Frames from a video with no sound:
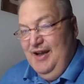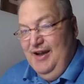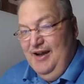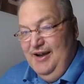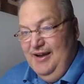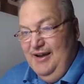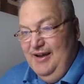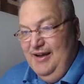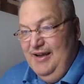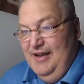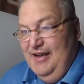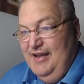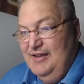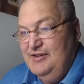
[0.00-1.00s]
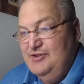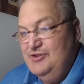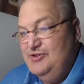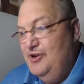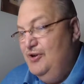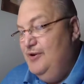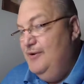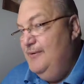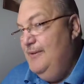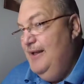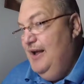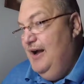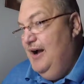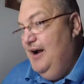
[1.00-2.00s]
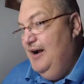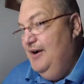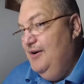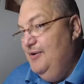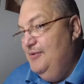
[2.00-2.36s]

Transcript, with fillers: uh, and so uh,